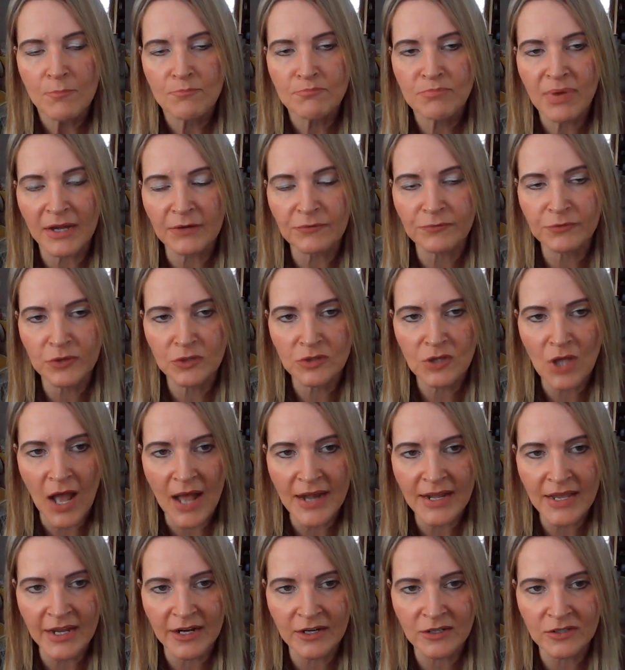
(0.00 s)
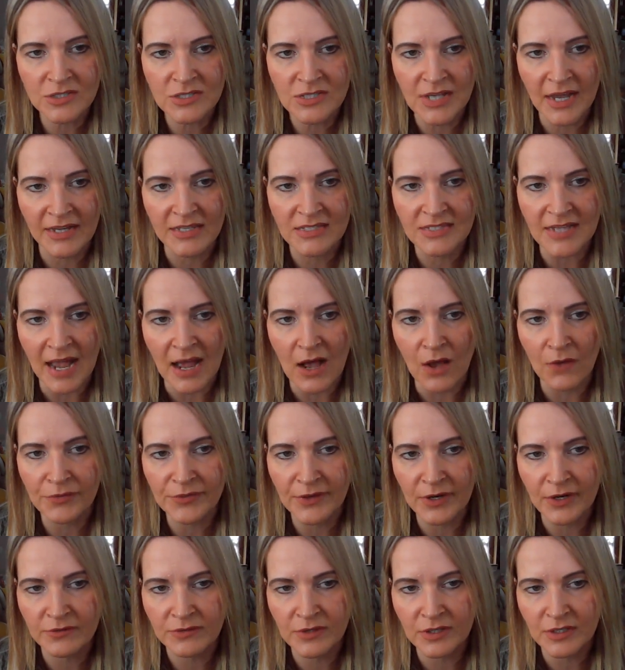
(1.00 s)
But for a lot of air signs out
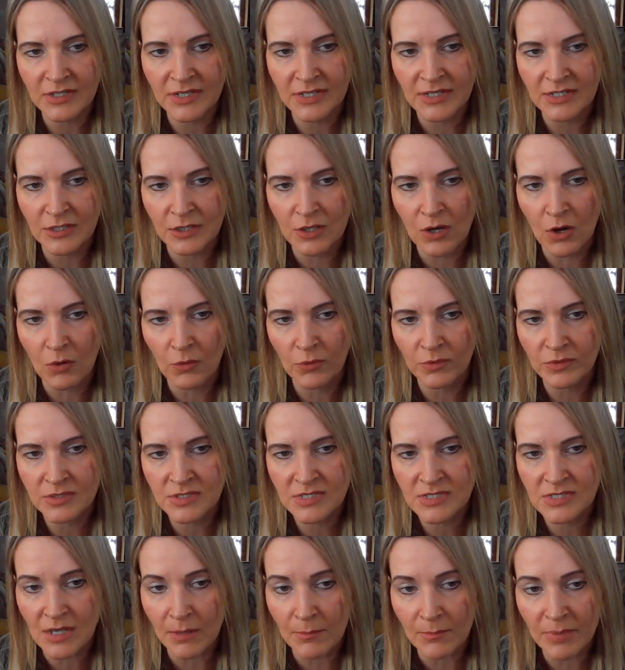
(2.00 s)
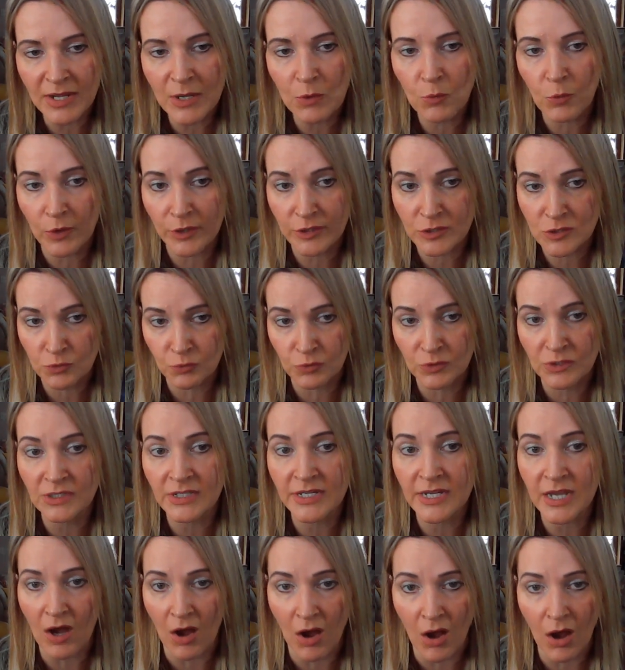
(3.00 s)
there, that, you know, somebody works
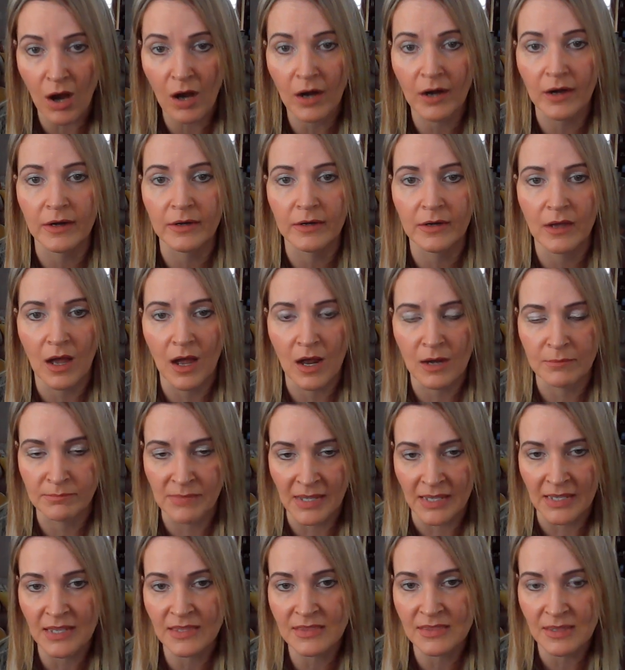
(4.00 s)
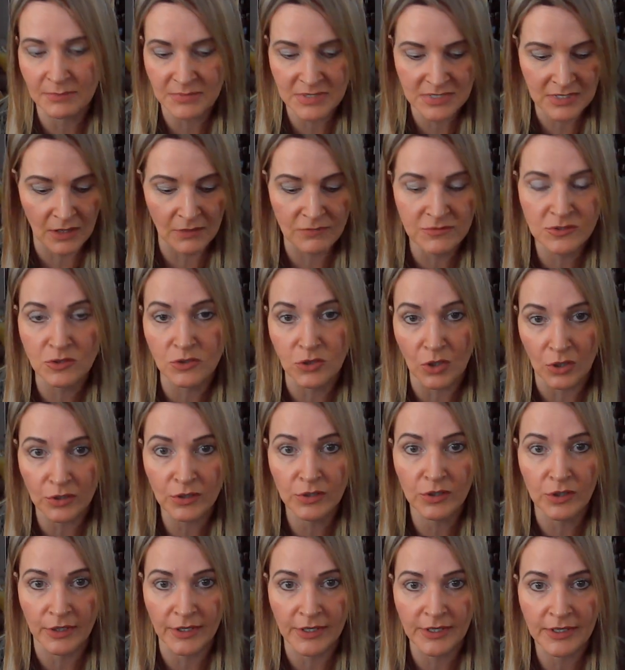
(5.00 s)
really hard on making themselves
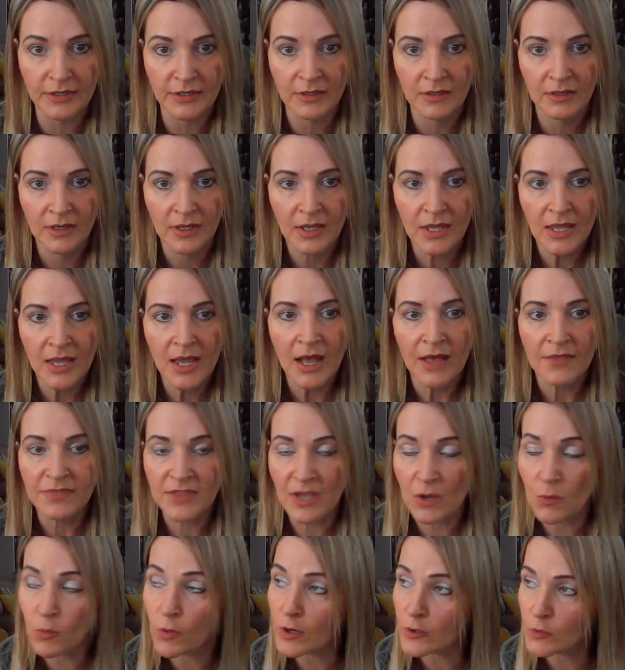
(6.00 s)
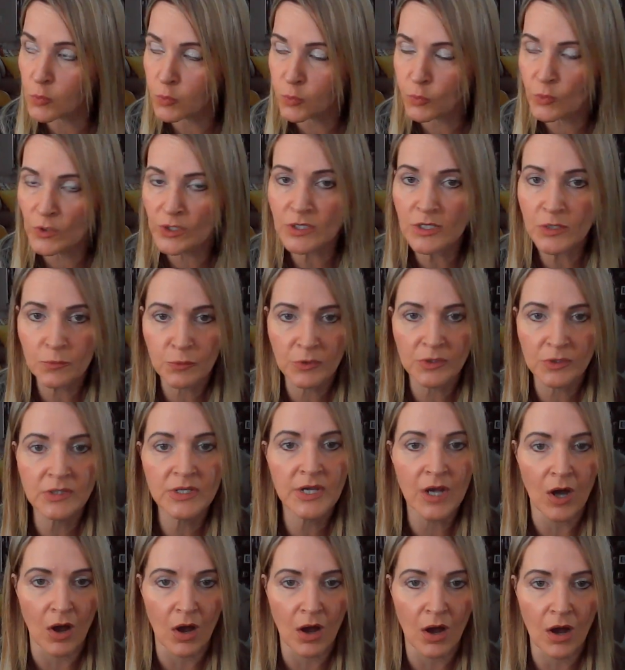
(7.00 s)
look good. They work really,
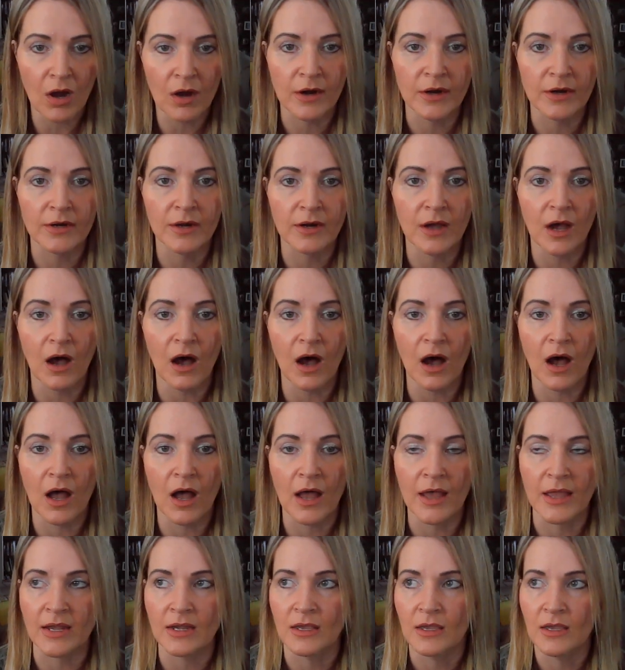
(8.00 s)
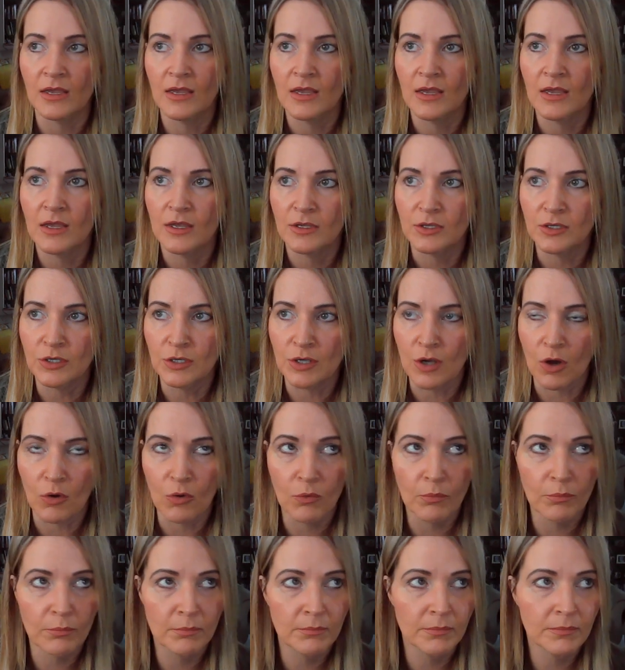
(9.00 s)
really hard on, you
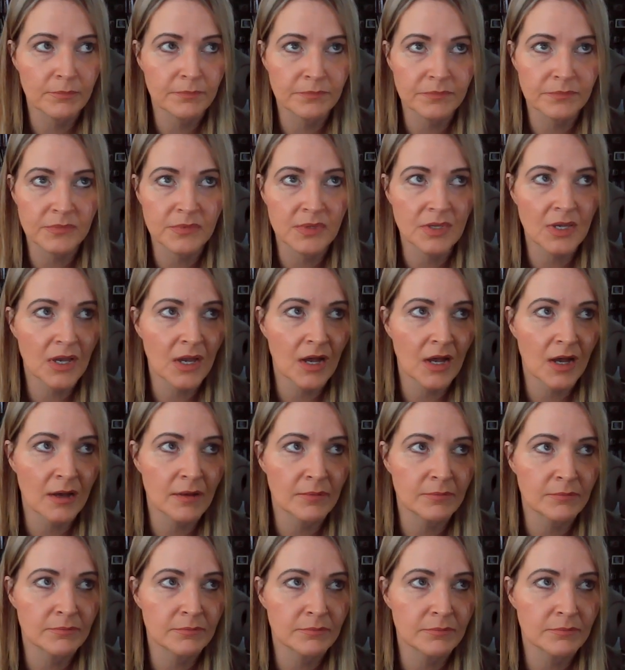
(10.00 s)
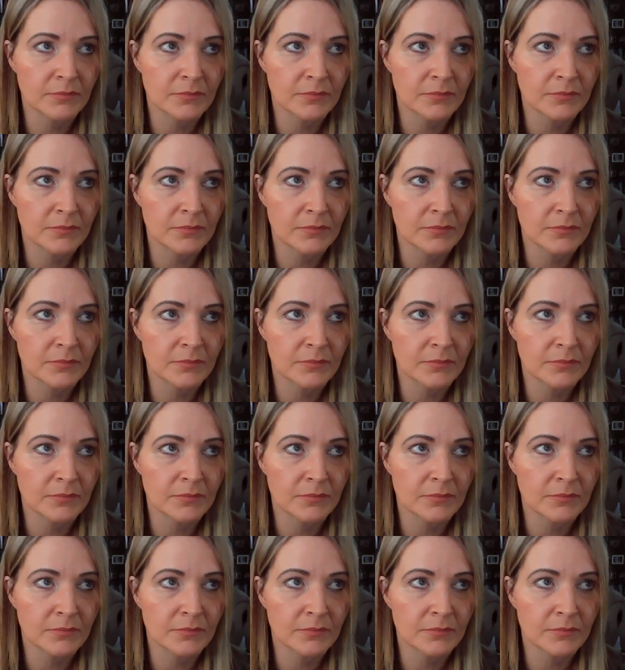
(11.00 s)
know, uh,